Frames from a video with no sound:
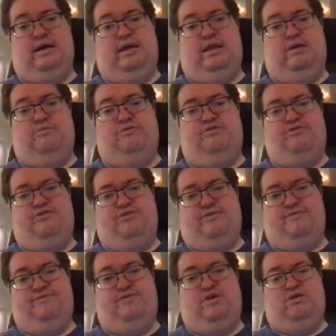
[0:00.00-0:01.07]
Now, this is a
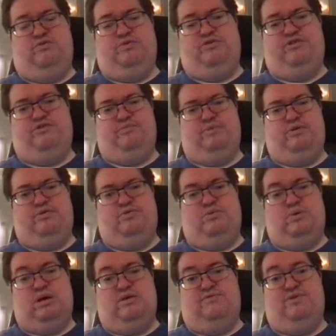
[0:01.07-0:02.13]
field which has been
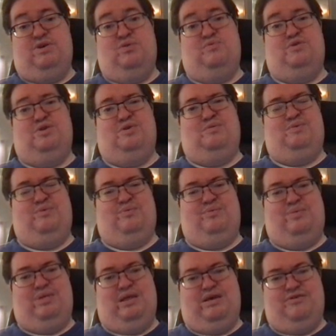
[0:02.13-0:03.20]
thriving over
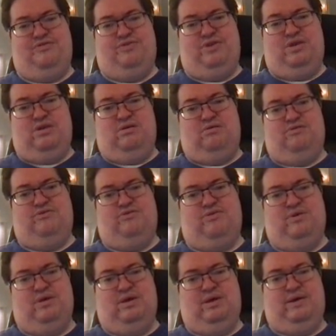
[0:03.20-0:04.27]
the last years,
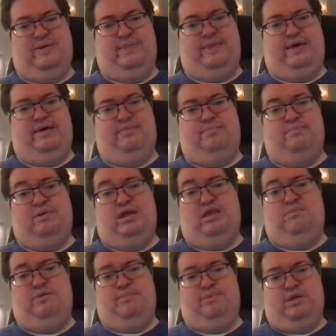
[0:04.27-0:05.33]
and many
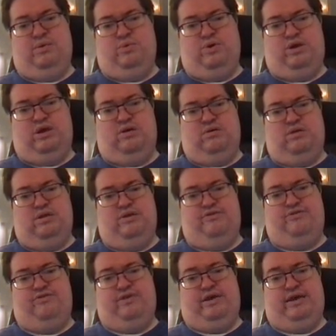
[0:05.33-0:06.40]
people are working on
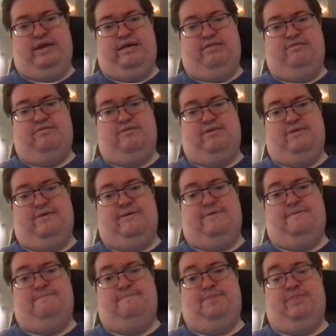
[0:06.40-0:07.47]
this, and
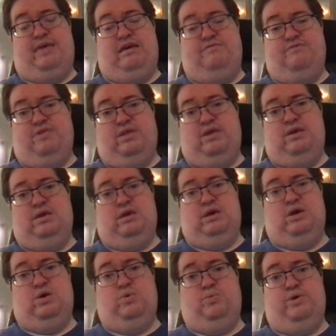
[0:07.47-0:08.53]
thankfully
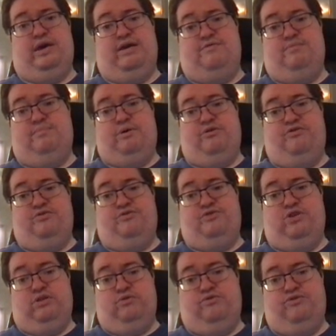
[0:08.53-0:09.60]
we have a bunch of
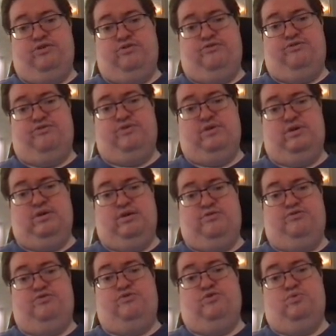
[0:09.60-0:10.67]
solutions
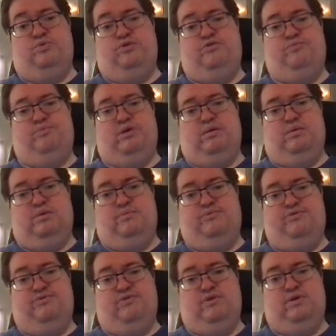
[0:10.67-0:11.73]
to these
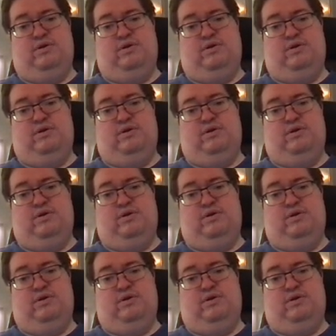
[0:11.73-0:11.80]
problems.